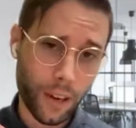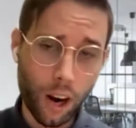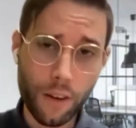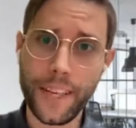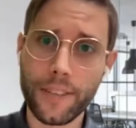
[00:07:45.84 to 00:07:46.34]

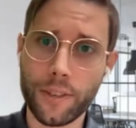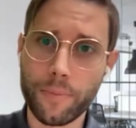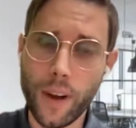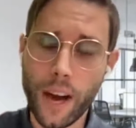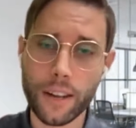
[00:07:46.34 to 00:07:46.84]
our
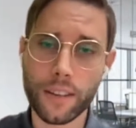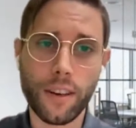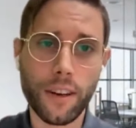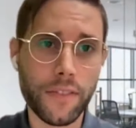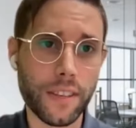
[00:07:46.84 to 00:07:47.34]
feature
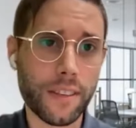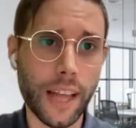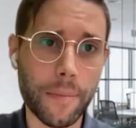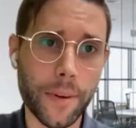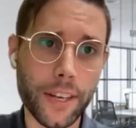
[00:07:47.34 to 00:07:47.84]
product of this
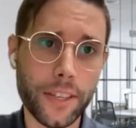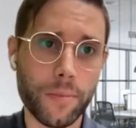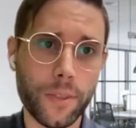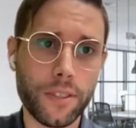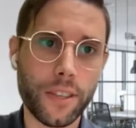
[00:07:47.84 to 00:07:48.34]

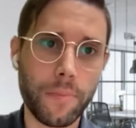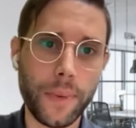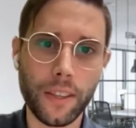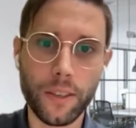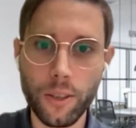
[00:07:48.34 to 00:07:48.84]
collaboration, which is going
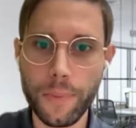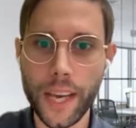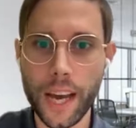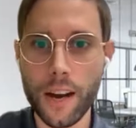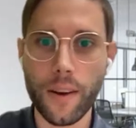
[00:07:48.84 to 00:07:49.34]
to be
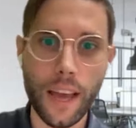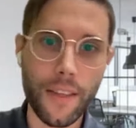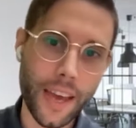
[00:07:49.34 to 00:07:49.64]
Lenubio.